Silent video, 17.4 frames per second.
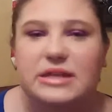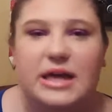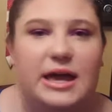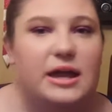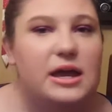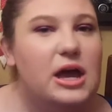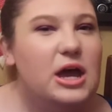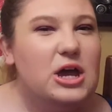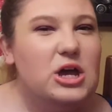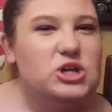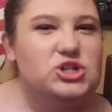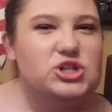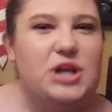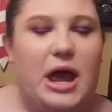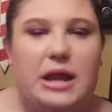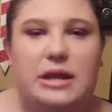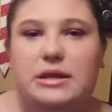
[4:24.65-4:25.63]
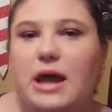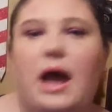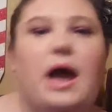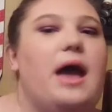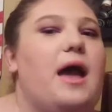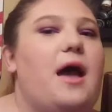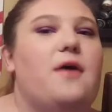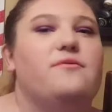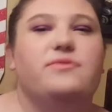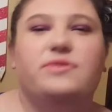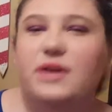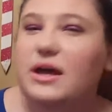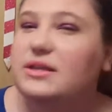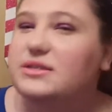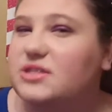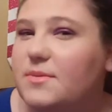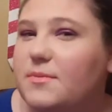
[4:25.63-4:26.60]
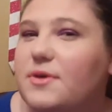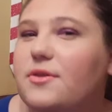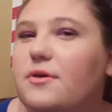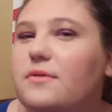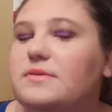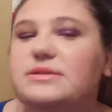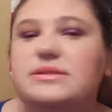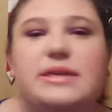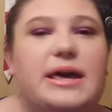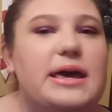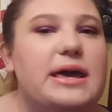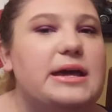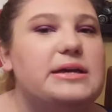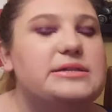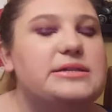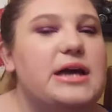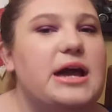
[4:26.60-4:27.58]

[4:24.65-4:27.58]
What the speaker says: Like, should I not have done some of those things?